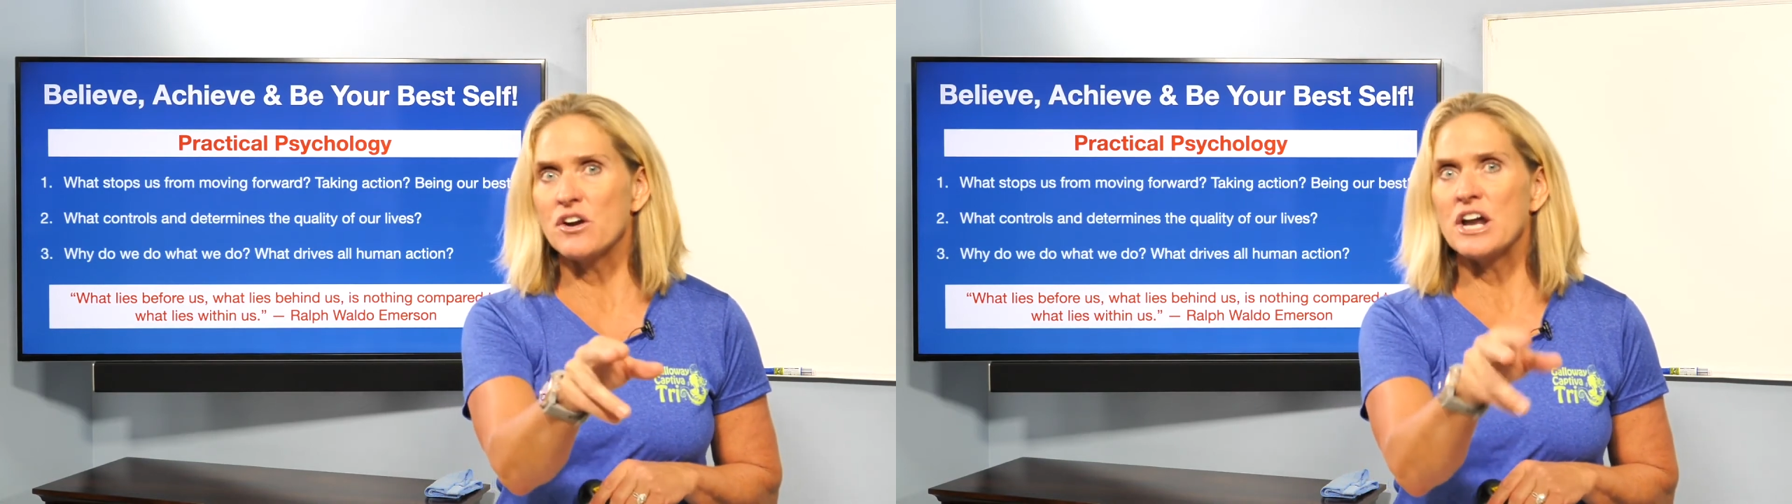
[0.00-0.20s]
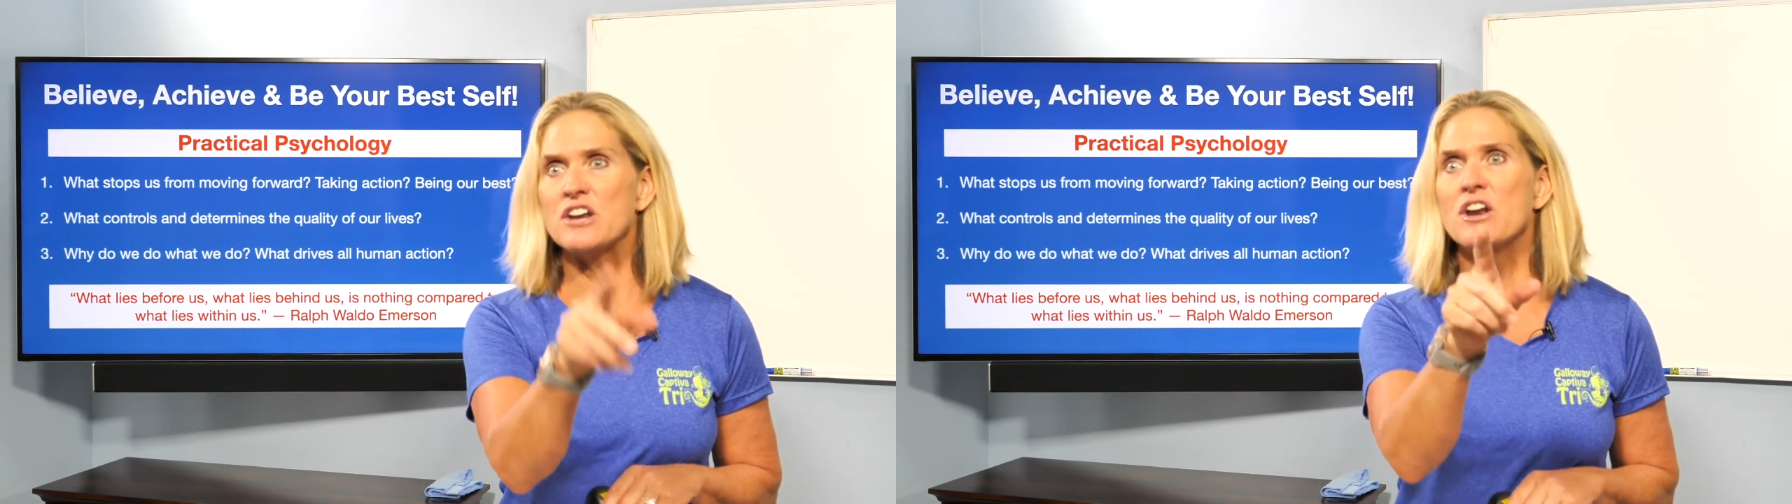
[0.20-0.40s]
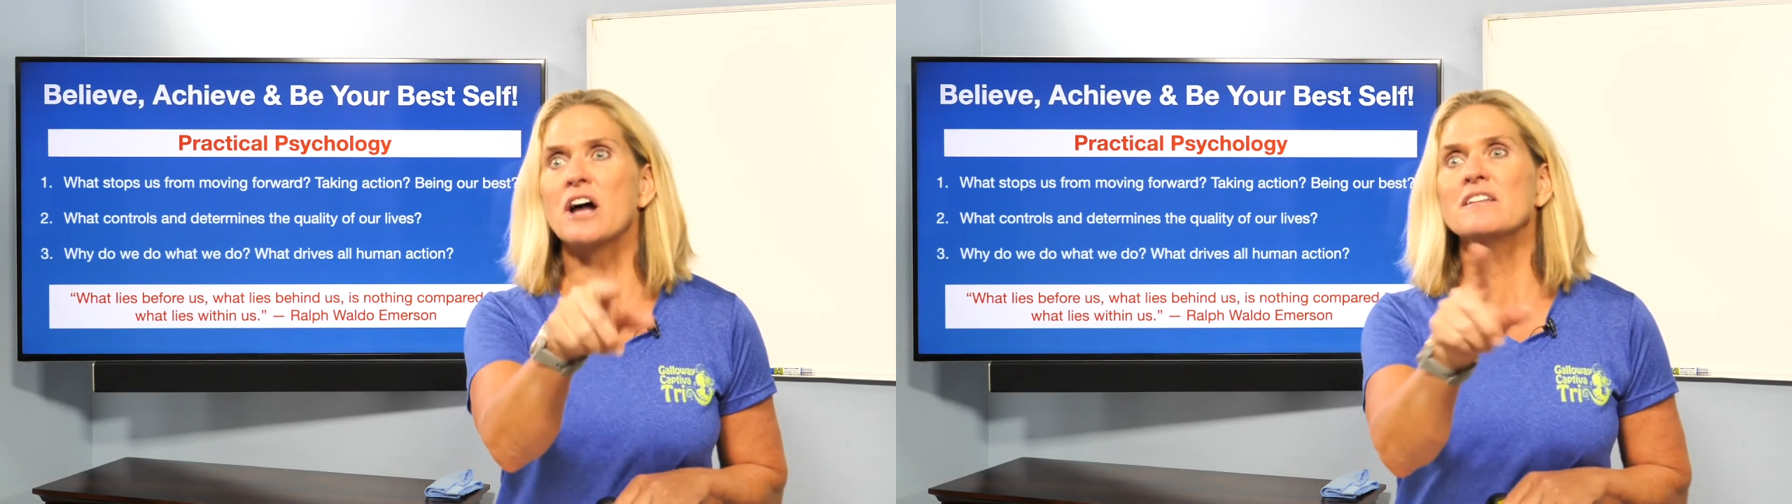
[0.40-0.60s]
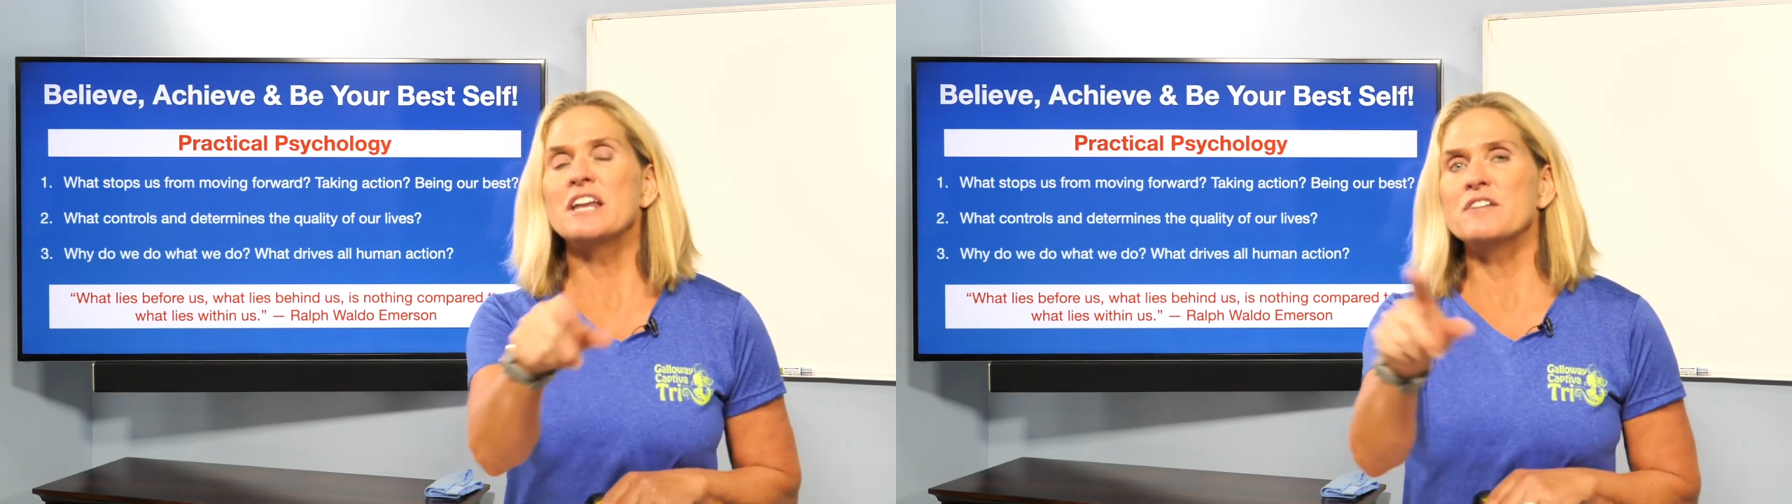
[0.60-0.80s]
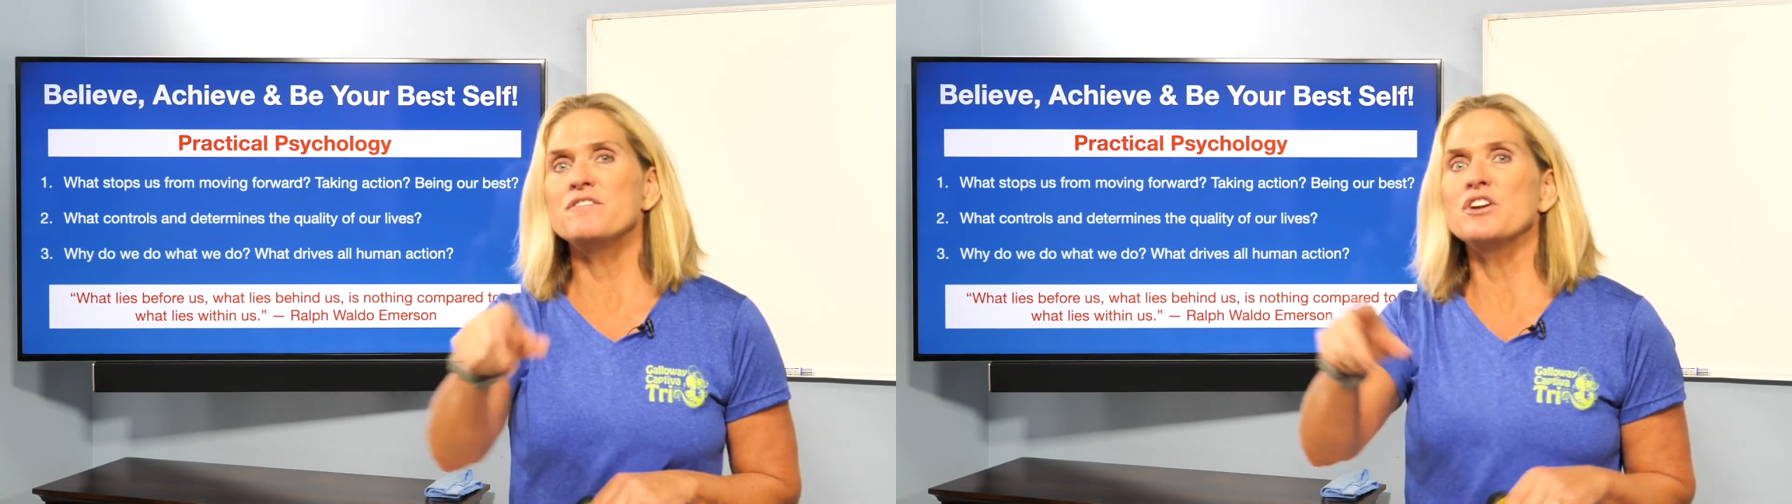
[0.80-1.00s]
and not
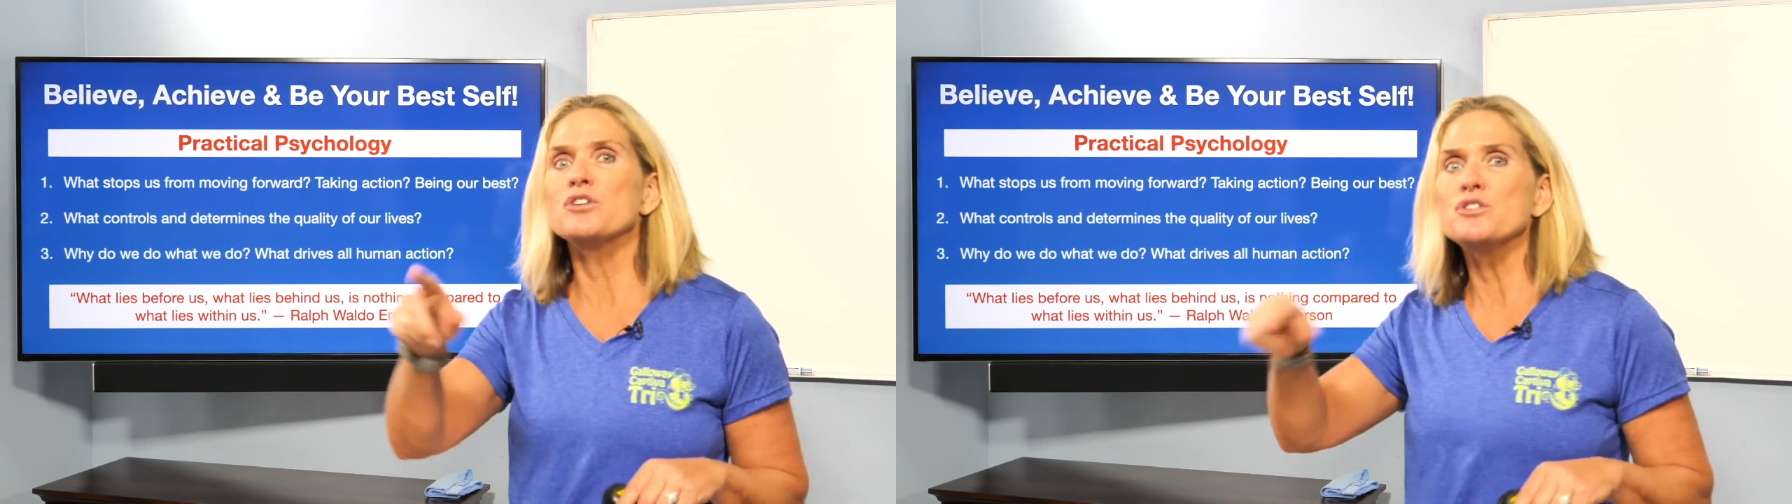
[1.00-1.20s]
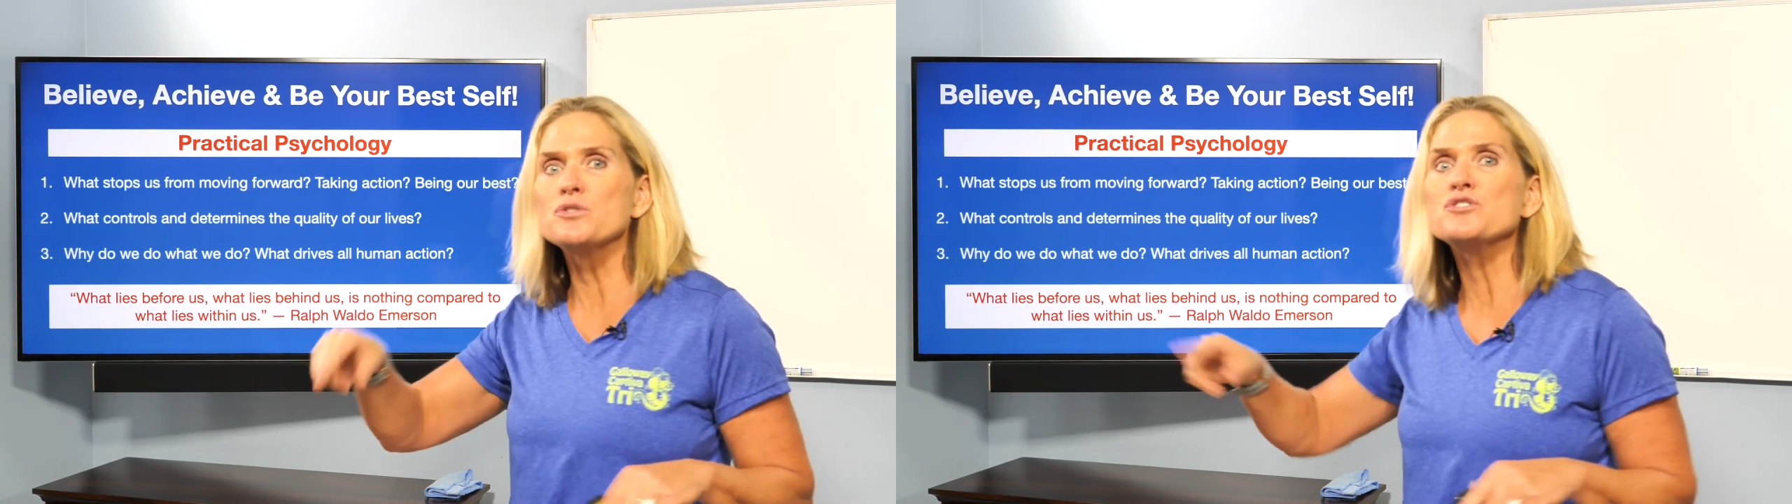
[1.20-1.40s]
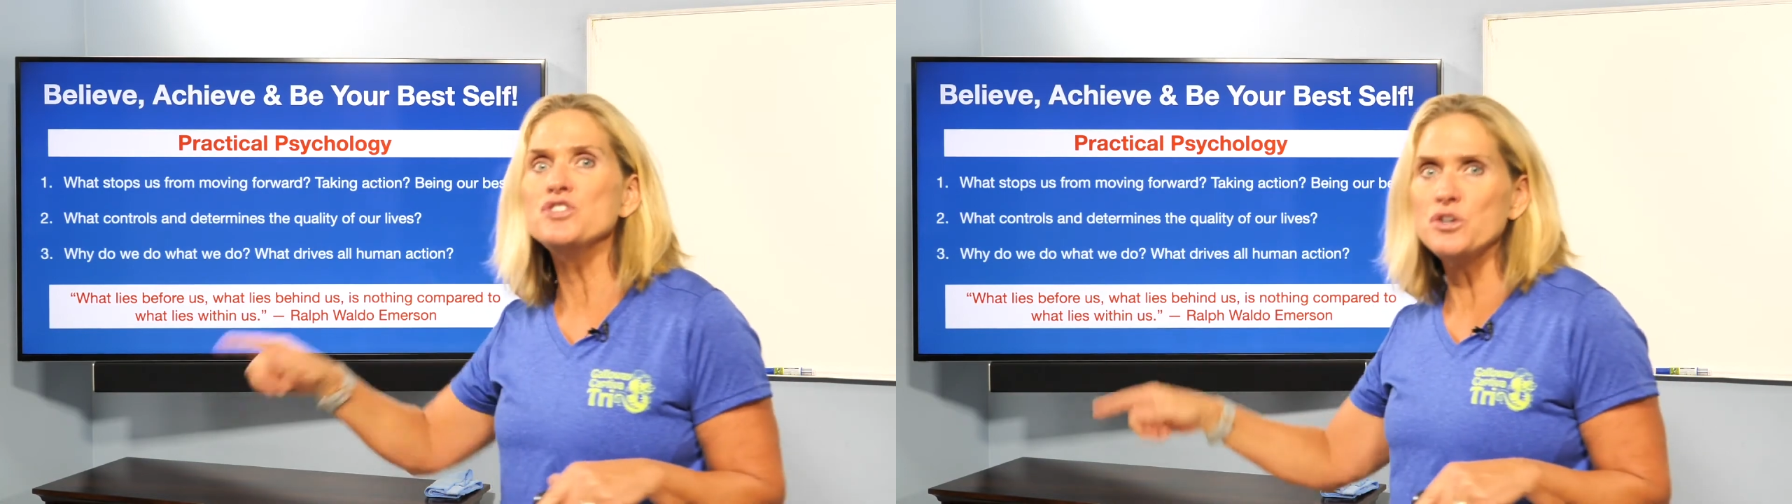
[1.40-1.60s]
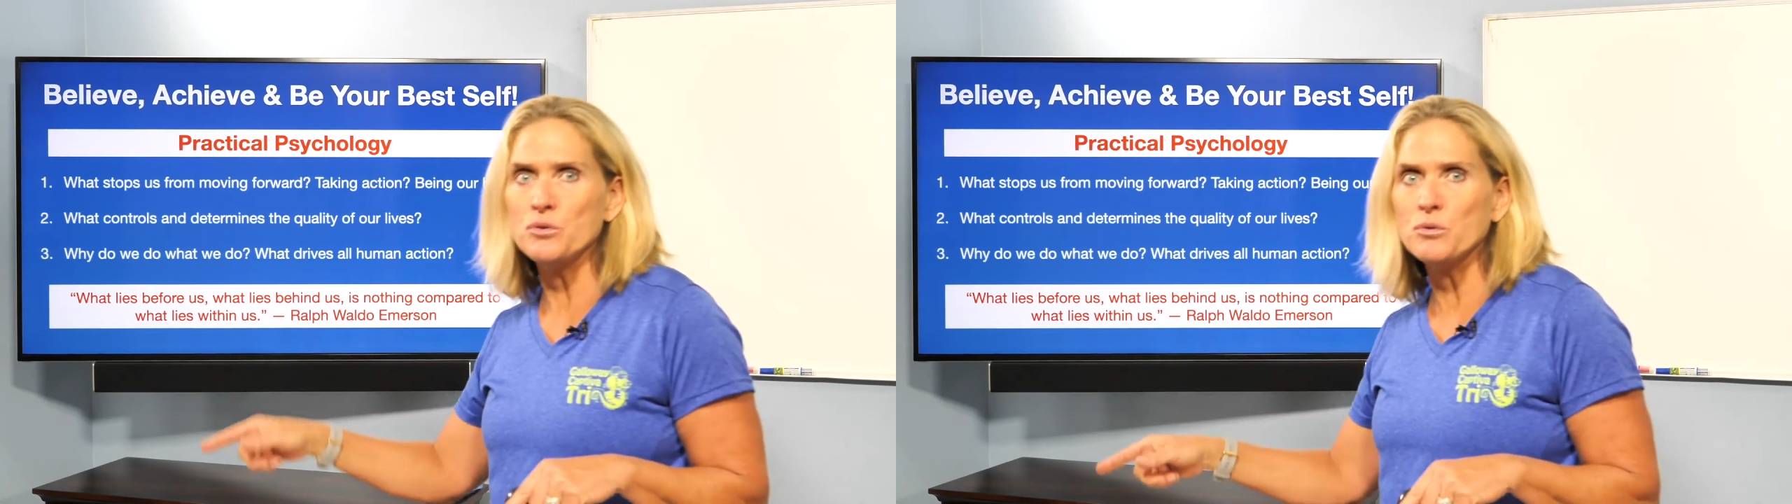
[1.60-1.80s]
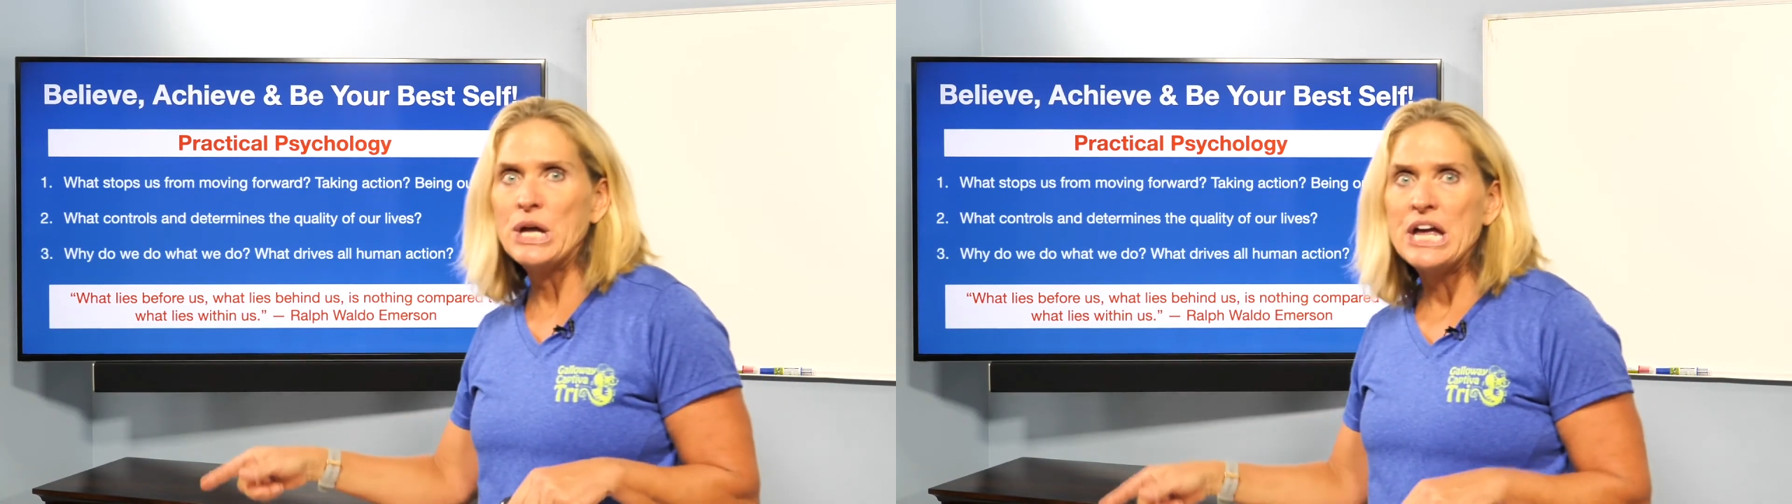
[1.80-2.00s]
letting fear use you,